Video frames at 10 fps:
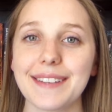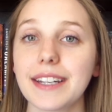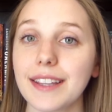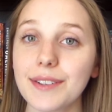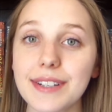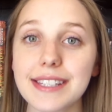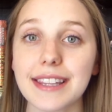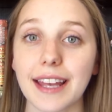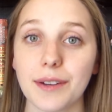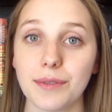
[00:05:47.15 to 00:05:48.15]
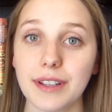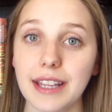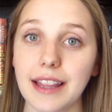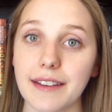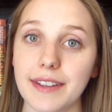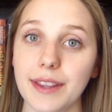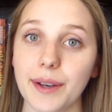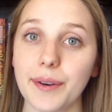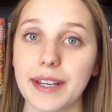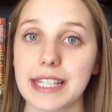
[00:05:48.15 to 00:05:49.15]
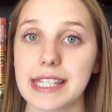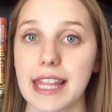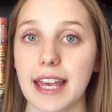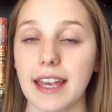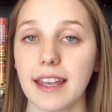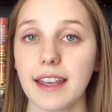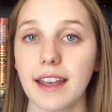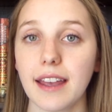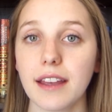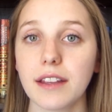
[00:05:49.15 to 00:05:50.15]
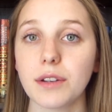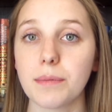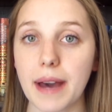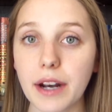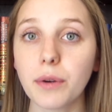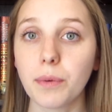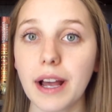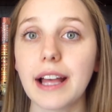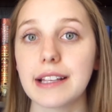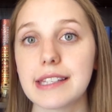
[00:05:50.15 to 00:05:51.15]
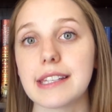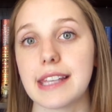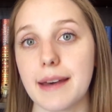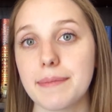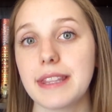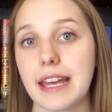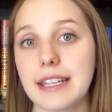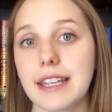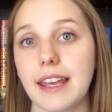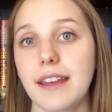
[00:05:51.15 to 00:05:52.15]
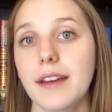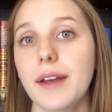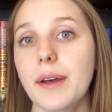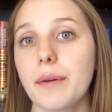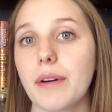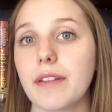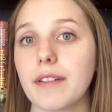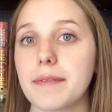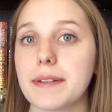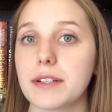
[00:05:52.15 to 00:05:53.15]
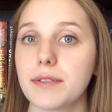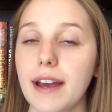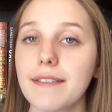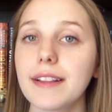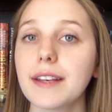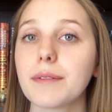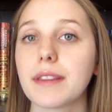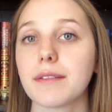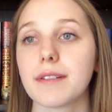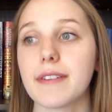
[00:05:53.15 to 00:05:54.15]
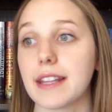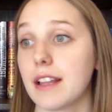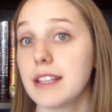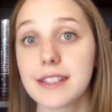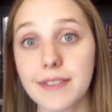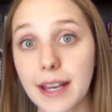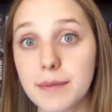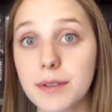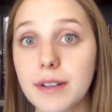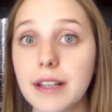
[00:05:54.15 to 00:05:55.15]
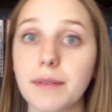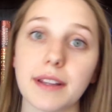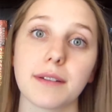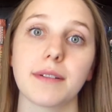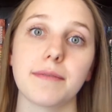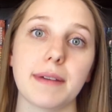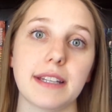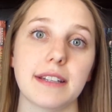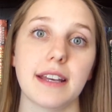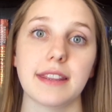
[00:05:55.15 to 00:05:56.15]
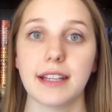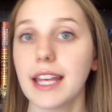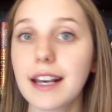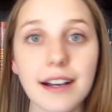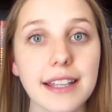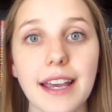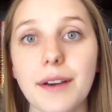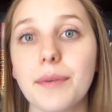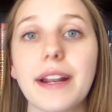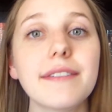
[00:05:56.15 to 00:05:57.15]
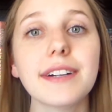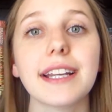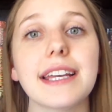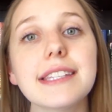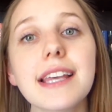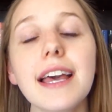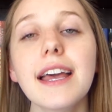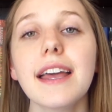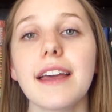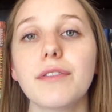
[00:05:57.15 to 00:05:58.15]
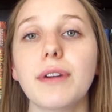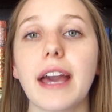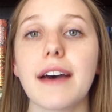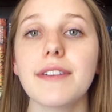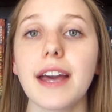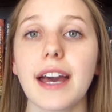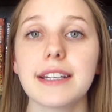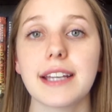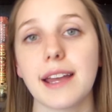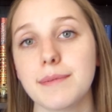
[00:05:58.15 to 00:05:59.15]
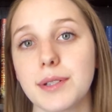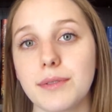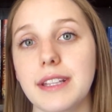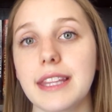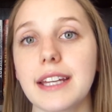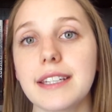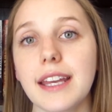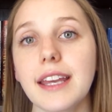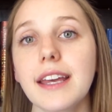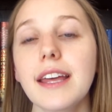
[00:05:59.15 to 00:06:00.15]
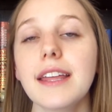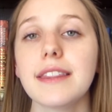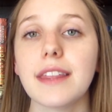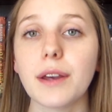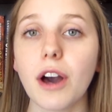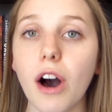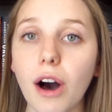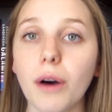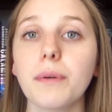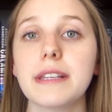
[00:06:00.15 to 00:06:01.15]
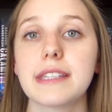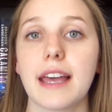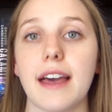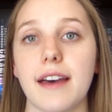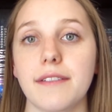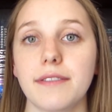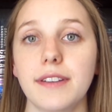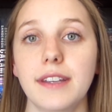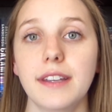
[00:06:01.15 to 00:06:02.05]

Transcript: Another reason that I really love it though is that no matter what else has happened that day, whether we've been traveling, whether we've had lots of time to read, whether we've been at the lake all day, whatever it is, if we haven't had time to read that day, they always have